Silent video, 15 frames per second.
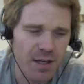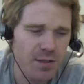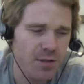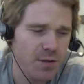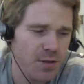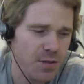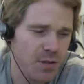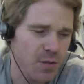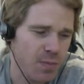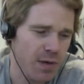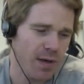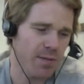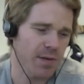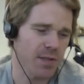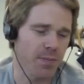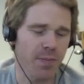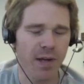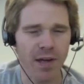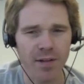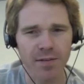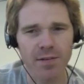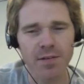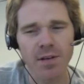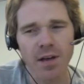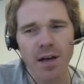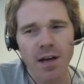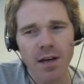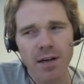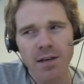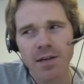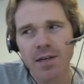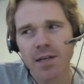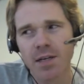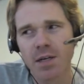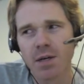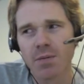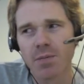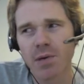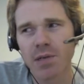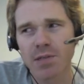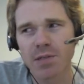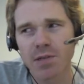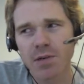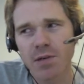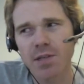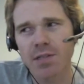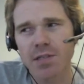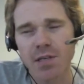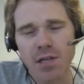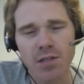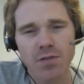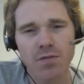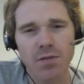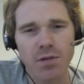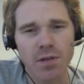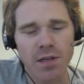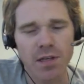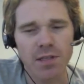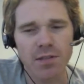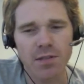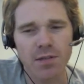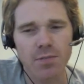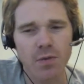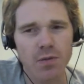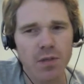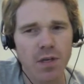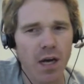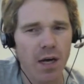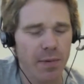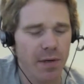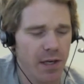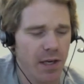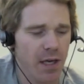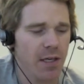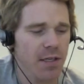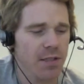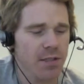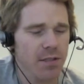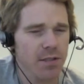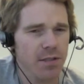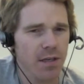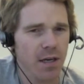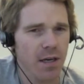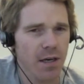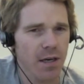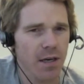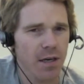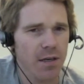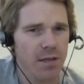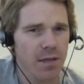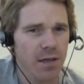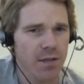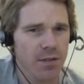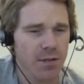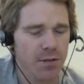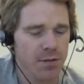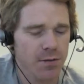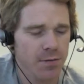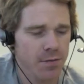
answer is it probably depends. But is there any sense for, is there a most common case in nature?